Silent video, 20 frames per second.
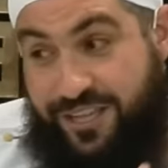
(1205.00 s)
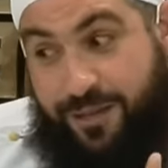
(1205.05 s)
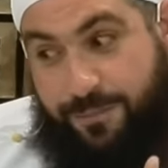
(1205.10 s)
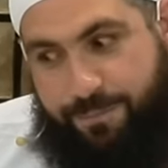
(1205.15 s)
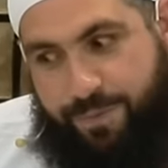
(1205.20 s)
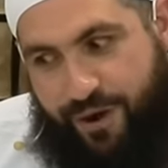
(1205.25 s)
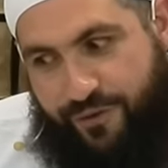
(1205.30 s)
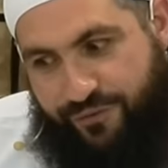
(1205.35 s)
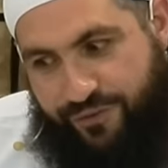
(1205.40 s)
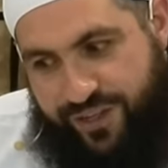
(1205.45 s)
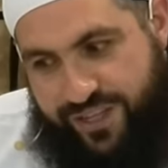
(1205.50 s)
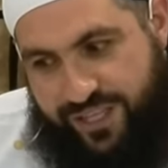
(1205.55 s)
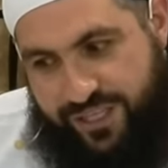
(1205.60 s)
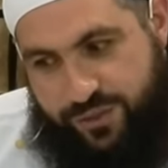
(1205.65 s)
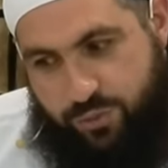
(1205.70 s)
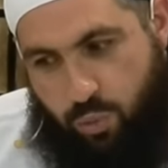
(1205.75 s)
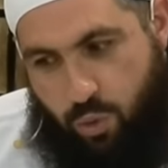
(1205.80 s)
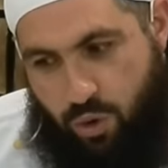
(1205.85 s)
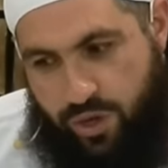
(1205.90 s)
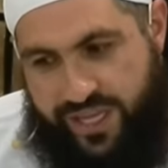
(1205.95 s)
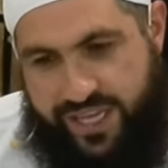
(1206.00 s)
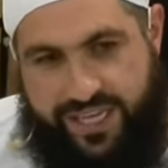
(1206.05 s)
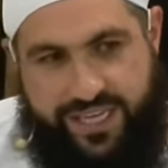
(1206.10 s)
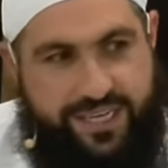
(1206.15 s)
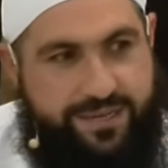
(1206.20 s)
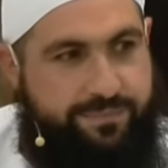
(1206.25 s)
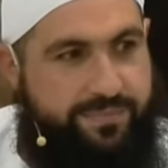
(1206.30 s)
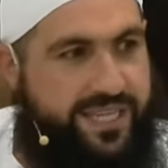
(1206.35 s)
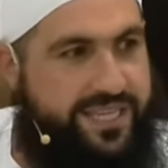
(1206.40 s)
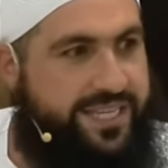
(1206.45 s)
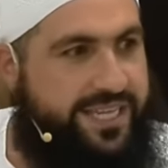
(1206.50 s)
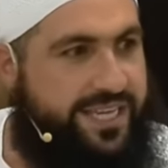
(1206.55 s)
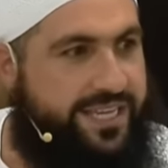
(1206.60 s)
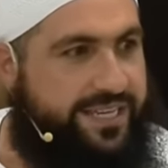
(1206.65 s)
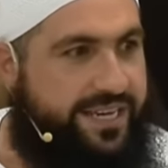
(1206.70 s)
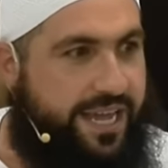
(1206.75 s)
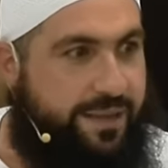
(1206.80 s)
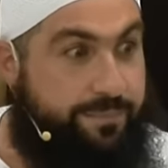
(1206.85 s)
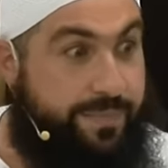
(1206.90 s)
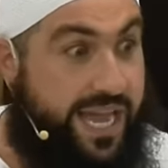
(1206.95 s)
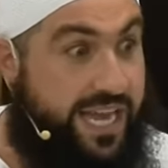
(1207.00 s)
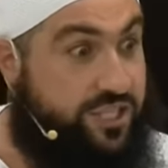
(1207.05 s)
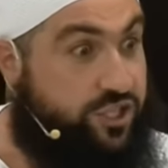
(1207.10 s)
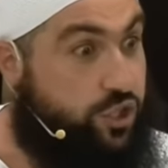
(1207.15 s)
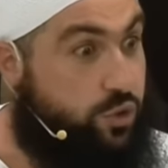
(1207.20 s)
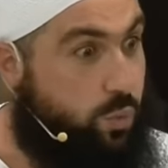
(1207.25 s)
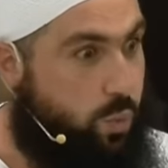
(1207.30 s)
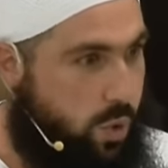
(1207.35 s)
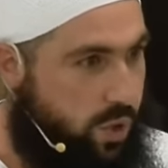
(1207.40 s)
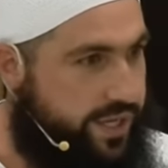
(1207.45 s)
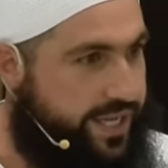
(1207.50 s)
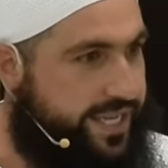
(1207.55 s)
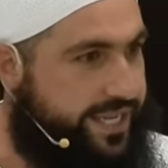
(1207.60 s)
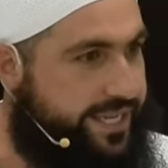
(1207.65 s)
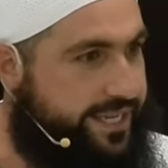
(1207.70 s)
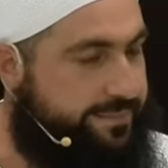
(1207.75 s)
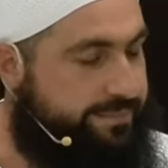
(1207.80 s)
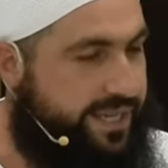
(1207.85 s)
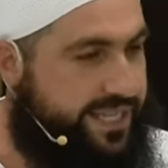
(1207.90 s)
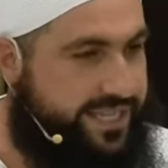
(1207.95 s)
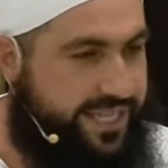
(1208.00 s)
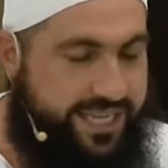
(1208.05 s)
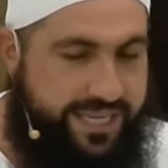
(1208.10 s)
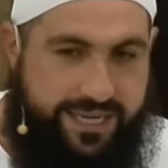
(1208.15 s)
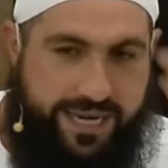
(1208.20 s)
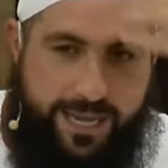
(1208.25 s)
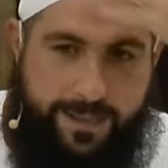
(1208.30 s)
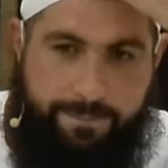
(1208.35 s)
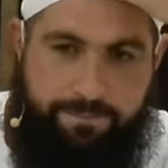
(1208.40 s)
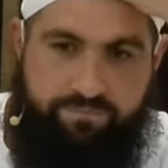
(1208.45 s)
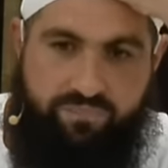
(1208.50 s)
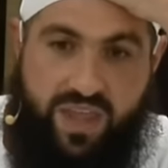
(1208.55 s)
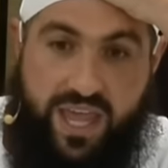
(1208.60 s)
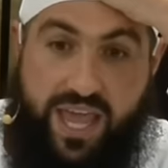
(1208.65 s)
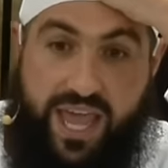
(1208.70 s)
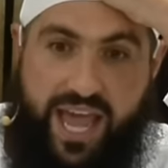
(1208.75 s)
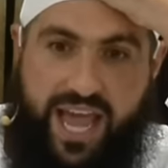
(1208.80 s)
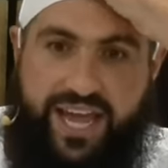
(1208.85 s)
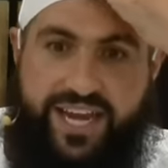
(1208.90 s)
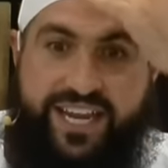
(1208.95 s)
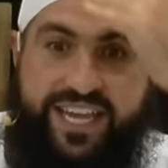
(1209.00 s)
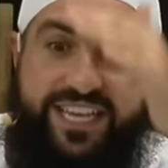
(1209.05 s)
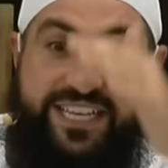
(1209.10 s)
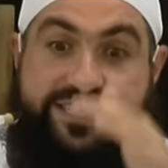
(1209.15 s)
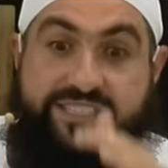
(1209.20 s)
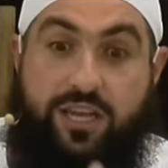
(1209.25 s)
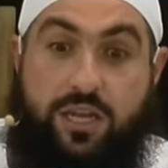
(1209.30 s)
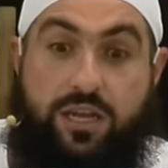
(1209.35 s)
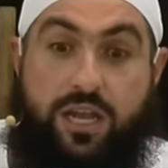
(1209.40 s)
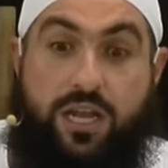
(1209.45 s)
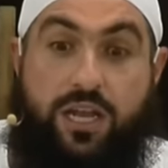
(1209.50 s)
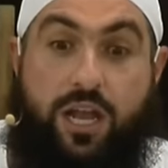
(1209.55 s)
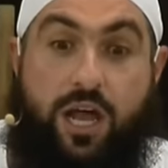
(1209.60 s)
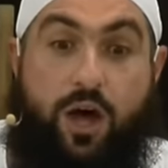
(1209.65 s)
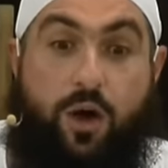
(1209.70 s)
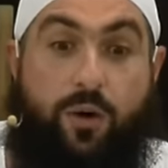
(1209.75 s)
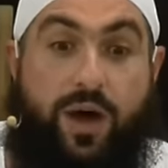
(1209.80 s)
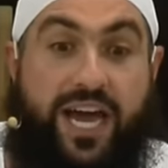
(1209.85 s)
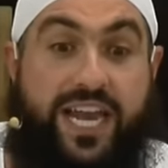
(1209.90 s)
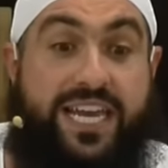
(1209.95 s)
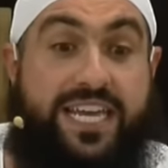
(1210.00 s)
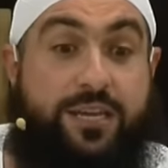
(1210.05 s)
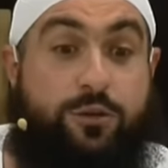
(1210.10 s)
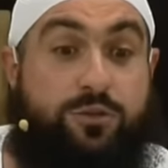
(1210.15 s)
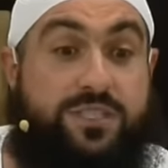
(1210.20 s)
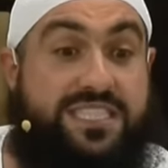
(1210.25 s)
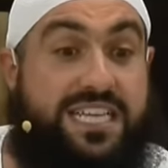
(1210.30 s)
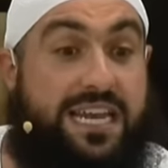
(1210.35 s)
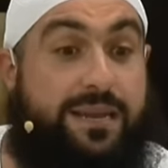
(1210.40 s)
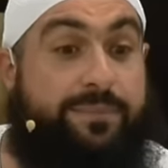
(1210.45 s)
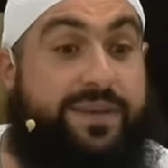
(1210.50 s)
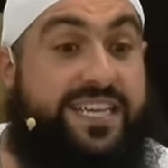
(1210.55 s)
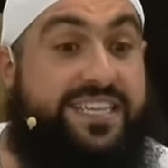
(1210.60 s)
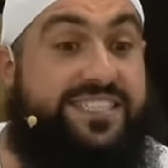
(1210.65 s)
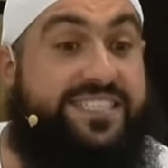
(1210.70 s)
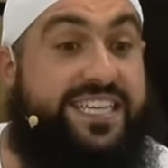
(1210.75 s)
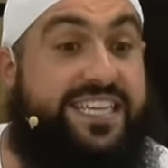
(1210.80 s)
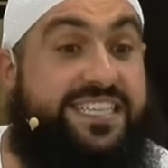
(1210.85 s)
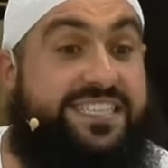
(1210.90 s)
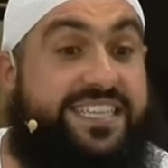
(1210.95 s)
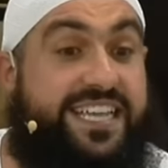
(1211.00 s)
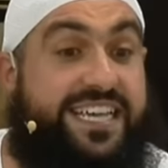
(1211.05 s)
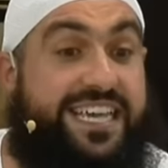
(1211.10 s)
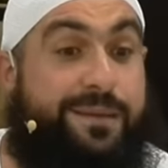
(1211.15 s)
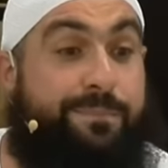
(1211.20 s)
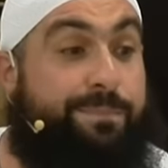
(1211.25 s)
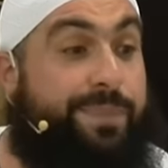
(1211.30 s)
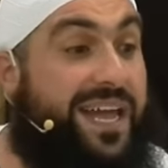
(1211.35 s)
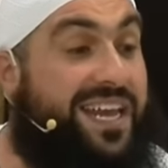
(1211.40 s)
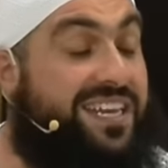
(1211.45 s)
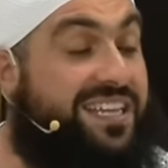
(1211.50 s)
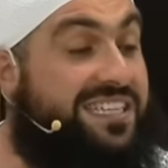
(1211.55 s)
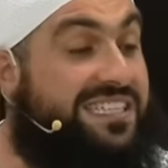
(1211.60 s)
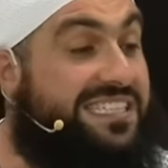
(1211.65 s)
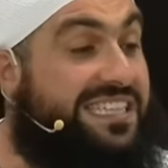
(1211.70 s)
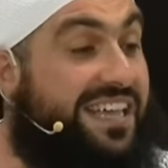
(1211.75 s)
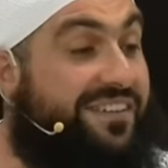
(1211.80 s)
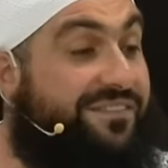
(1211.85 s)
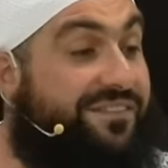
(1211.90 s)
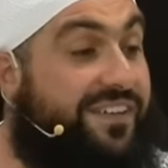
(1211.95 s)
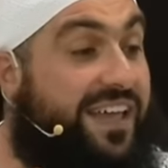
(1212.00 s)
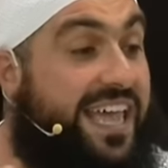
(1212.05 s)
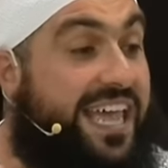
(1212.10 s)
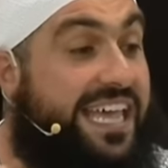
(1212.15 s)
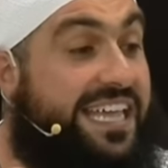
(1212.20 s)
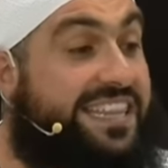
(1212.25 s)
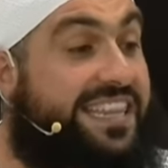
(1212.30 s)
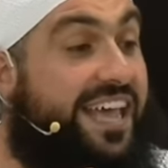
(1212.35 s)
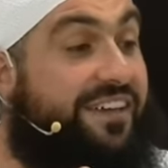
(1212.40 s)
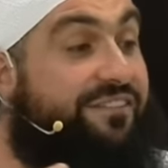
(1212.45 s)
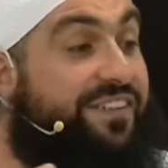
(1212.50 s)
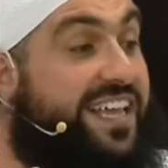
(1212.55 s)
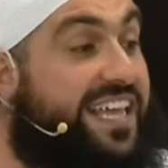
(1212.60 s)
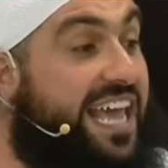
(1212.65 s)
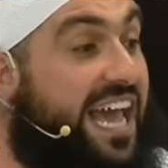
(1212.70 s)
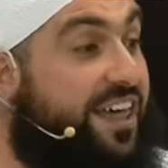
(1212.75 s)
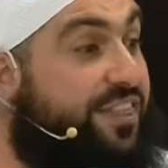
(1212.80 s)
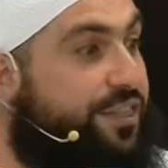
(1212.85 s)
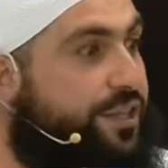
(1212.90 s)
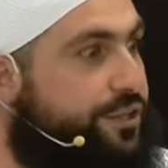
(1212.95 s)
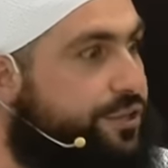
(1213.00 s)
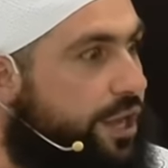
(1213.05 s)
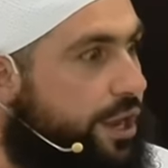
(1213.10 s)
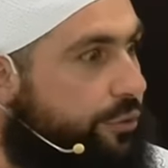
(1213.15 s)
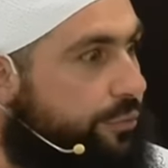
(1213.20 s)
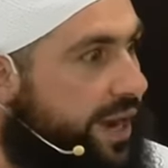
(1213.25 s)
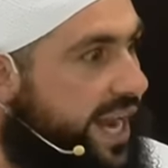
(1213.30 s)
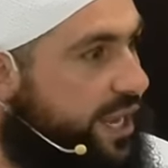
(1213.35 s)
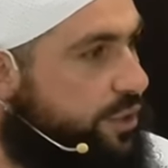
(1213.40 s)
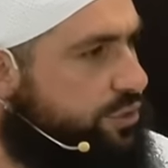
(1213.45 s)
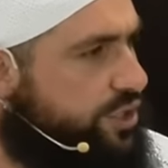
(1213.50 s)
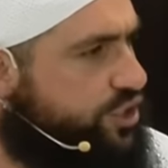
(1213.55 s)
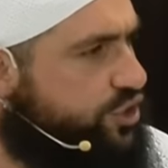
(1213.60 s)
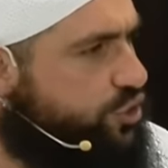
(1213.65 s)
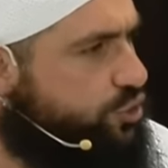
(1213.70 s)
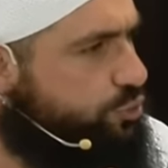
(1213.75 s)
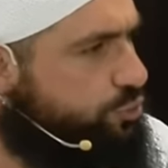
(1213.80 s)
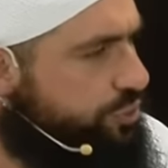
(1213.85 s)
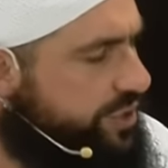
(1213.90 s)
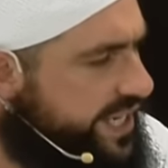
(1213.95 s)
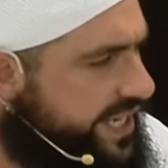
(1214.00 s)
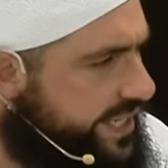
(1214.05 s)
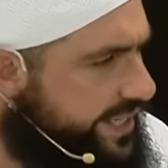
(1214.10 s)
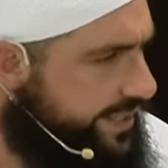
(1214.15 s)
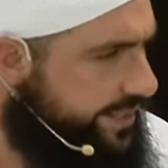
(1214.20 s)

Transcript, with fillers: Prophet is walking in Medina. Imagine walking in Medina. And he, sallallahu alayhi wasallam, he sees the companions they've, they've gathered around a tree.